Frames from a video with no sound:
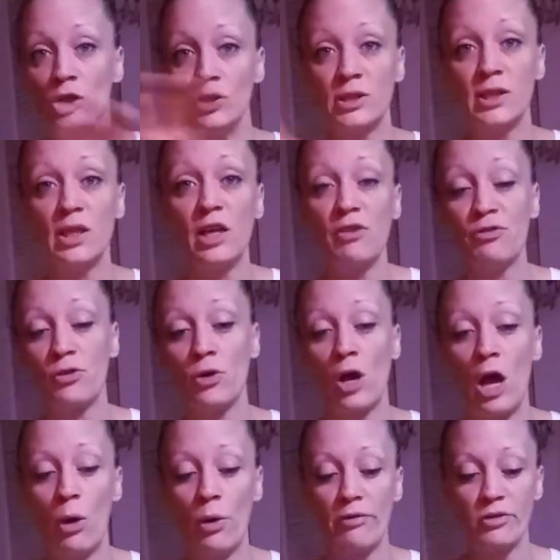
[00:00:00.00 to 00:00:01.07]
you take it for
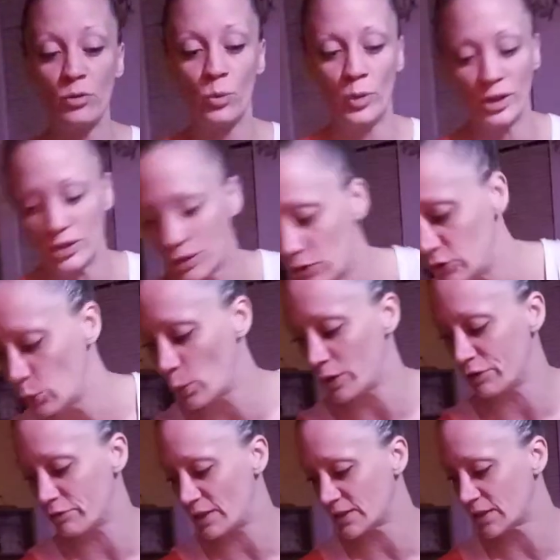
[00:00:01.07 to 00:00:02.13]
however one you
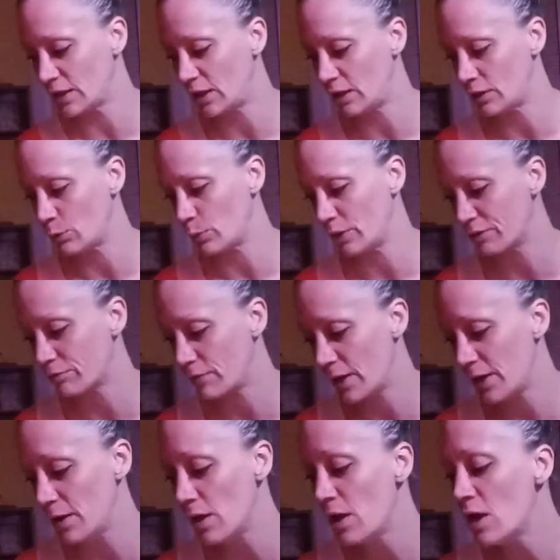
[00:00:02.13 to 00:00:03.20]
want to resonate it with
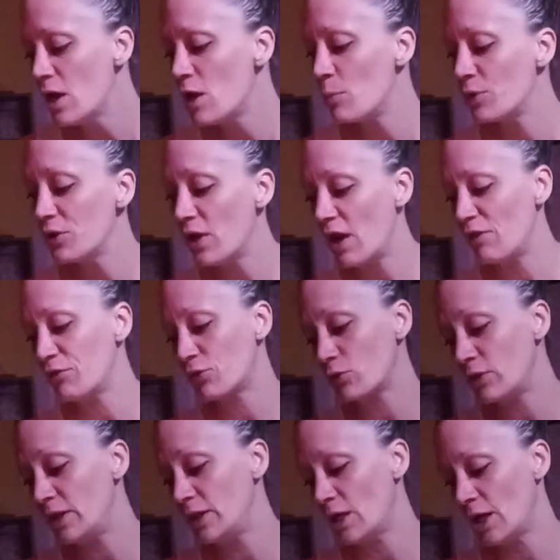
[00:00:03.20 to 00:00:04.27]
right but you have
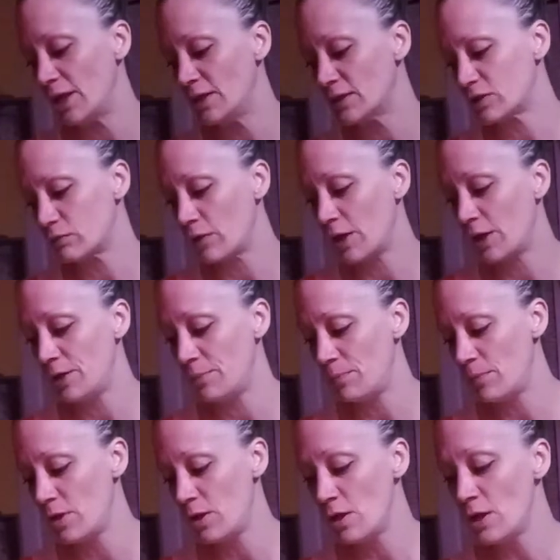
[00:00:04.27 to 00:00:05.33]
three knights right
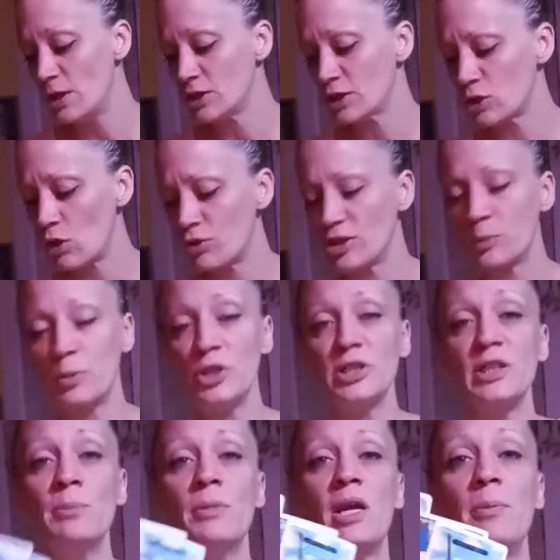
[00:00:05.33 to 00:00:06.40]
so this
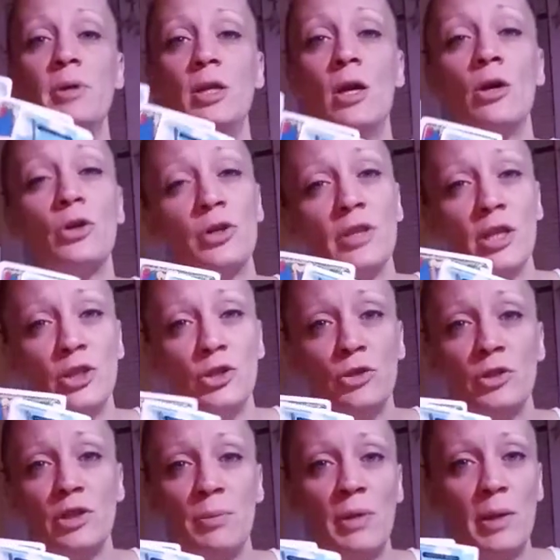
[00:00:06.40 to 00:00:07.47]
person may be younger than
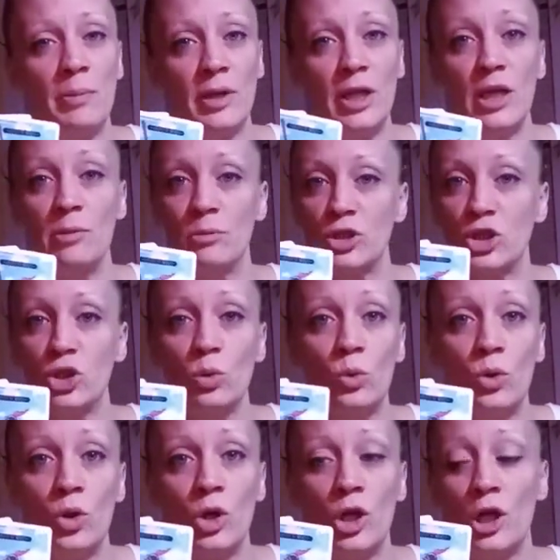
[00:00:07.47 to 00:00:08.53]
you, they may be
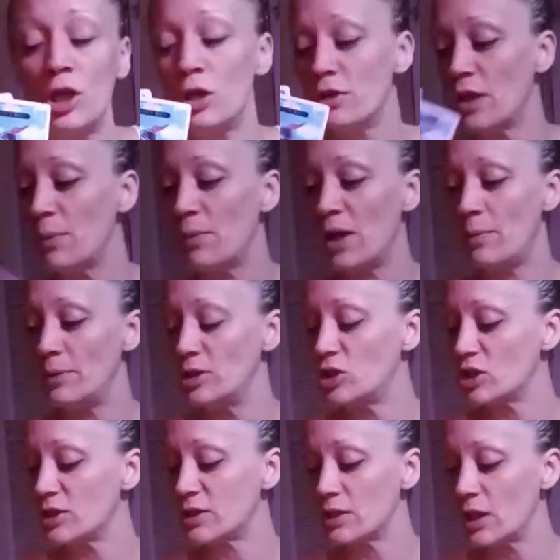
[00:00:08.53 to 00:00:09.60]
immature, they may be
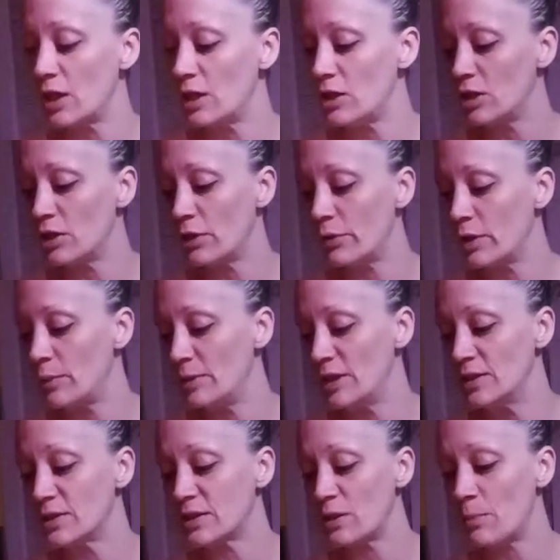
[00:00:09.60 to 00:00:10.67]
just like, you know what I
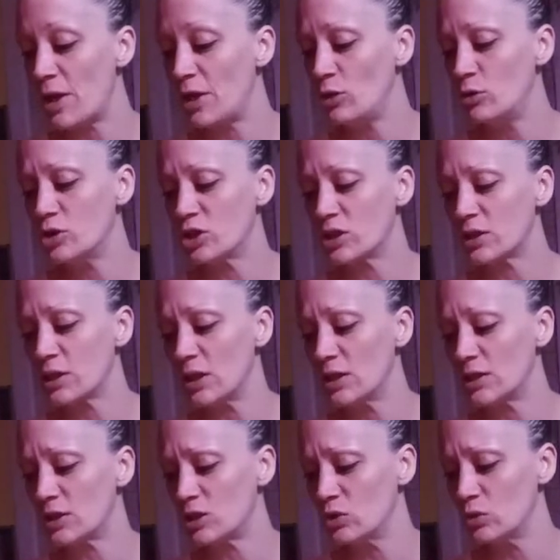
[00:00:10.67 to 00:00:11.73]
mean, somebody who just
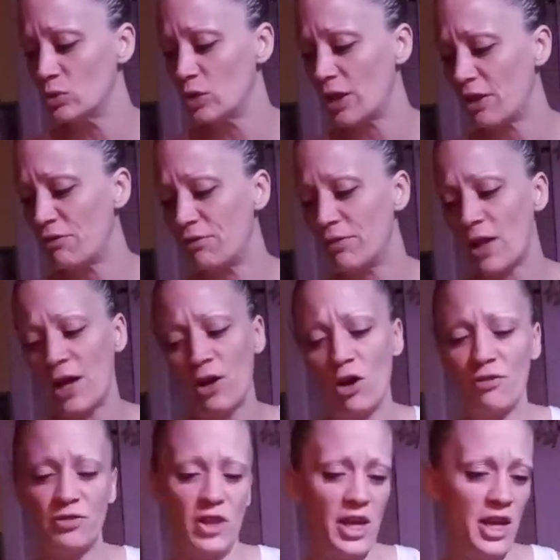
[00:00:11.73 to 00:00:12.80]
likes to like fly
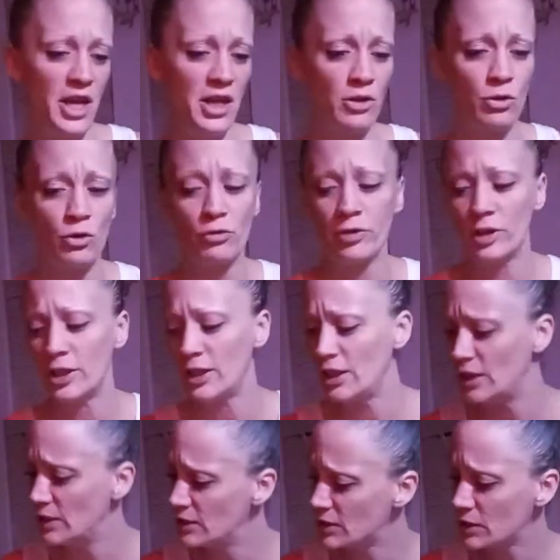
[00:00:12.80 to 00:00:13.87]
off the handle really
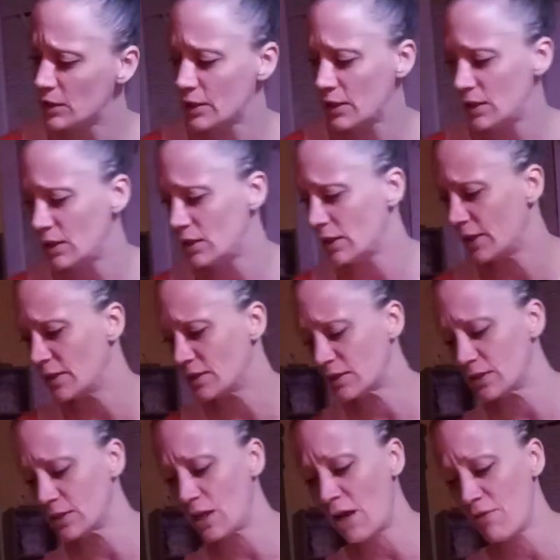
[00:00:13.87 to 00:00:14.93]
easily, like
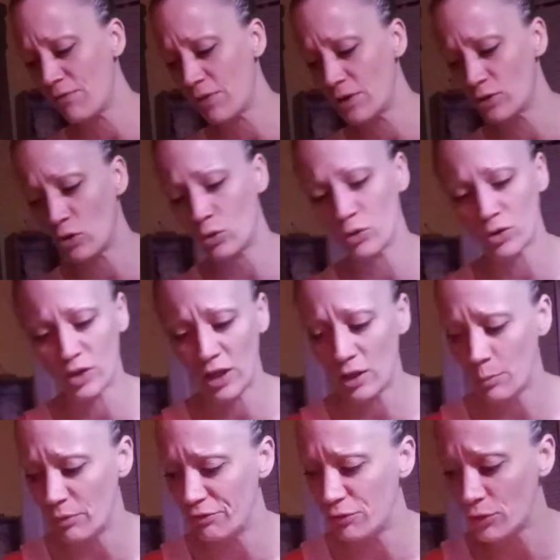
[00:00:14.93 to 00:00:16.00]
not don't
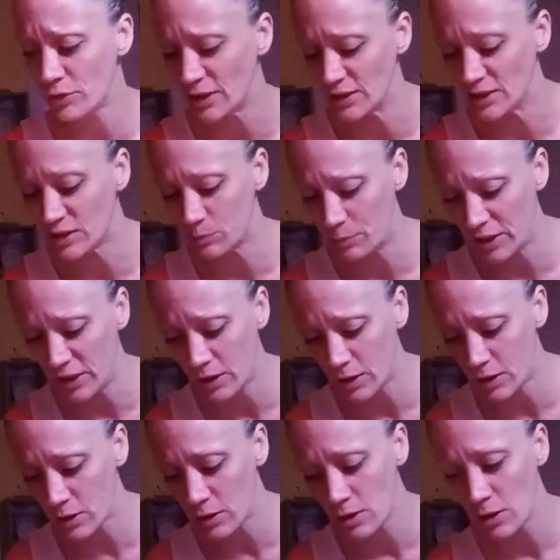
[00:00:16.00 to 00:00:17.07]
think before they speak.
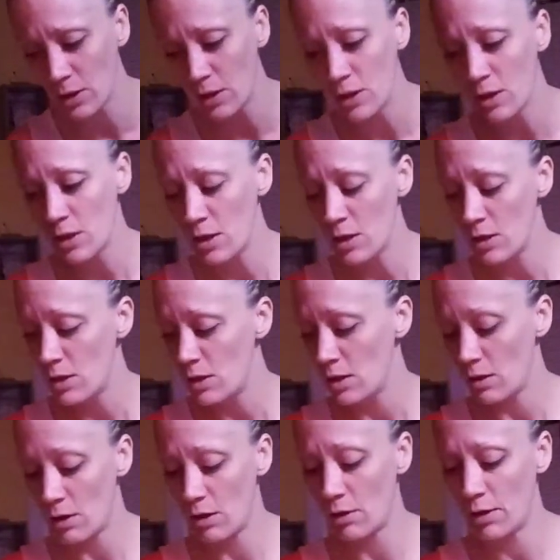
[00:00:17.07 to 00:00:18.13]

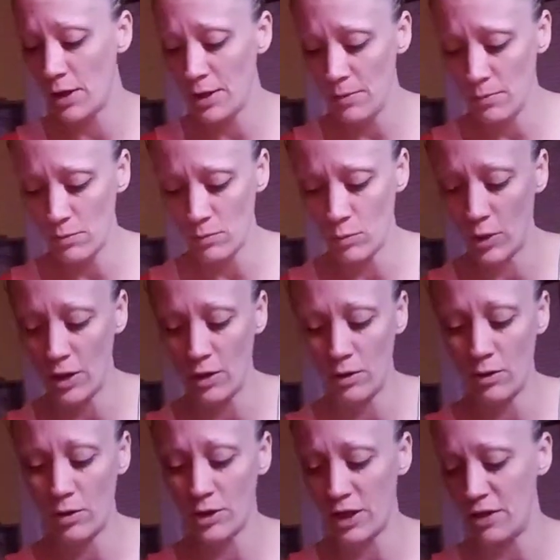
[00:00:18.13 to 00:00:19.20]
All right.
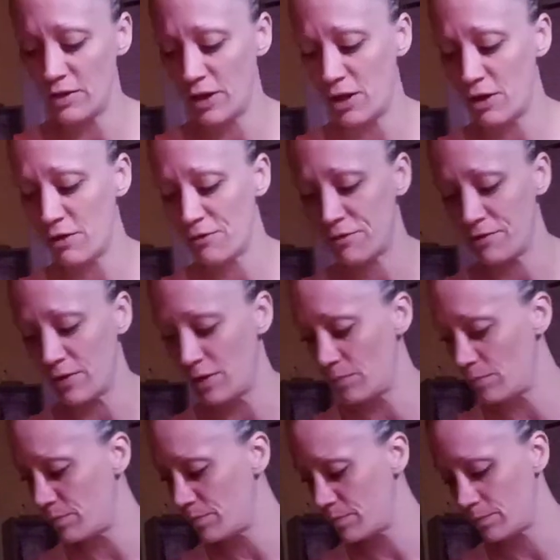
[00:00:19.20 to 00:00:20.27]
Wow. Okay, the
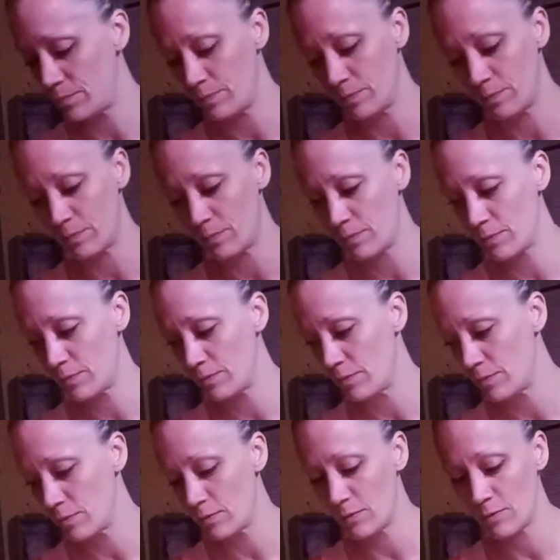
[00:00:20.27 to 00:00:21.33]
Hierophant.
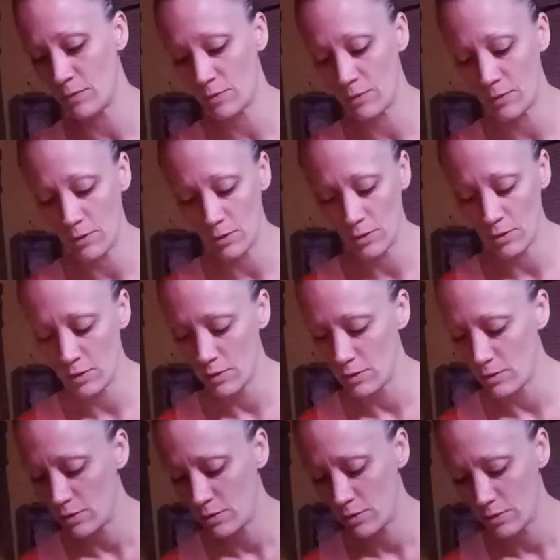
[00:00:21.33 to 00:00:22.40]
Hmm.
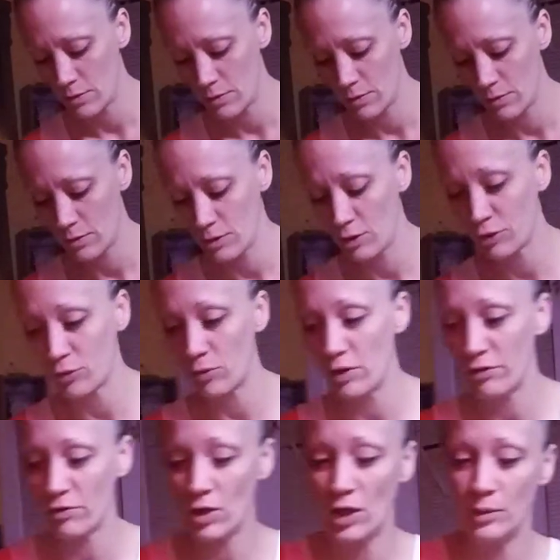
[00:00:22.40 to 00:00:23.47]
The
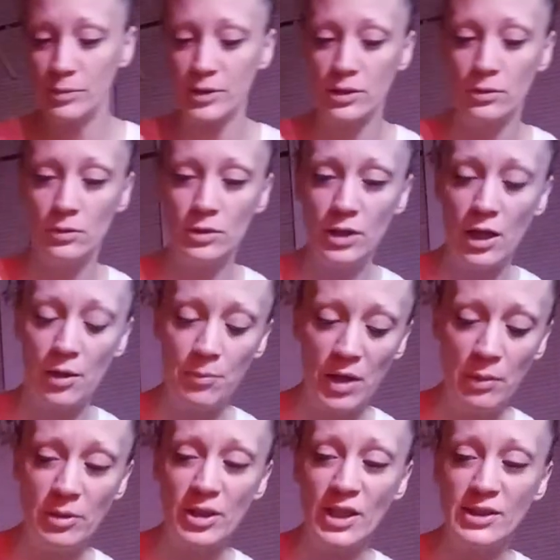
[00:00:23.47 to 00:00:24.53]
3 of cups. Yeah,
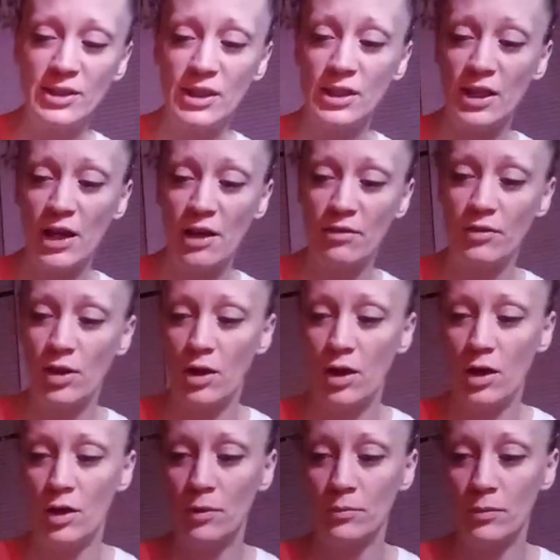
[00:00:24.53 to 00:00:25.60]
maybe they did have
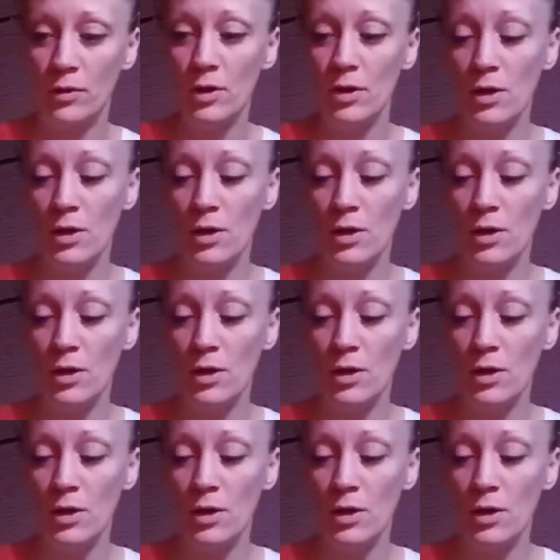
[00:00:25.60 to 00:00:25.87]
um